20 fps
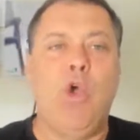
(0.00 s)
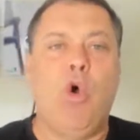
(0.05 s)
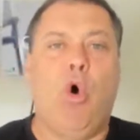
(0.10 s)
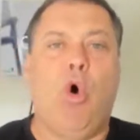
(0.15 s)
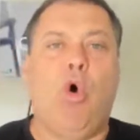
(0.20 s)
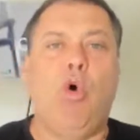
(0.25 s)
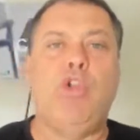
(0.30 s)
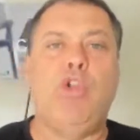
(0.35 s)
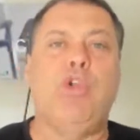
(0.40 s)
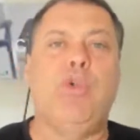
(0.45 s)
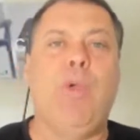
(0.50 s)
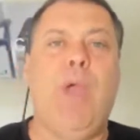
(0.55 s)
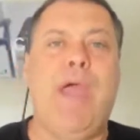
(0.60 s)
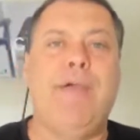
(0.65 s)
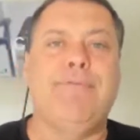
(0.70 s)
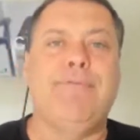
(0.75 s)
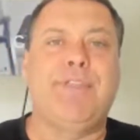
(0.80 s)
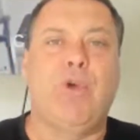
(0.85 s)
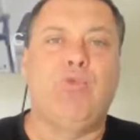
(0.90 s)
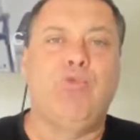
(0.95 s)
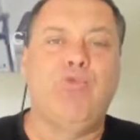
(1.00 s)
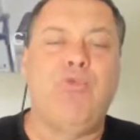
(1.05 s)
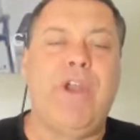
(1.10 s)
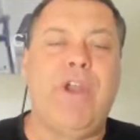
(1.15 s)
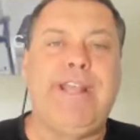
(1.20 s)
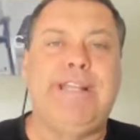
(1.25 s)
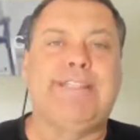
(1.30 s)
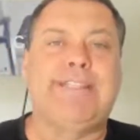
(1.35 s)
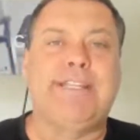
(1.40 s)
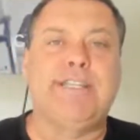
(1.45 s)
or you have the
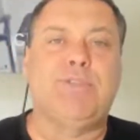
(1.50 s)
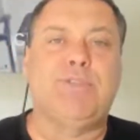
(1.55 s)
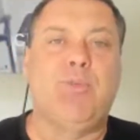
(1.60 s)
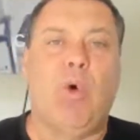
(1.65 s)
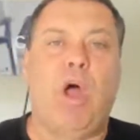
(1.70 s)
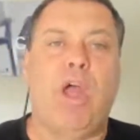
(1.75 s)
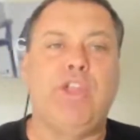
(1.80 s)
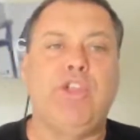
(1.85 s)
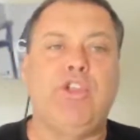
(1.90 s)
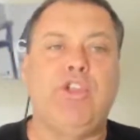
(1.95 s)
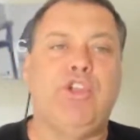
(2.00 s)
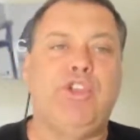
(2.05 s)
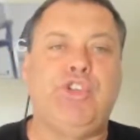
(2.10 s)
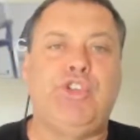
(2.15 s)
reasons why you